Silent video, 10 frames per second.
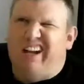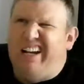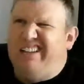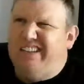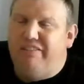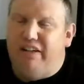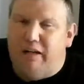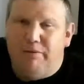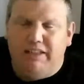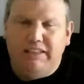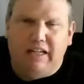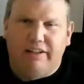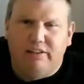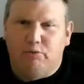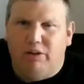It's Sunday night, to be exact.
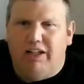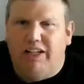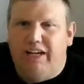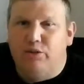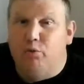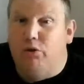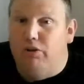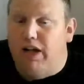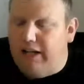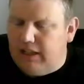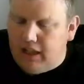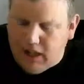It's 188 to 109.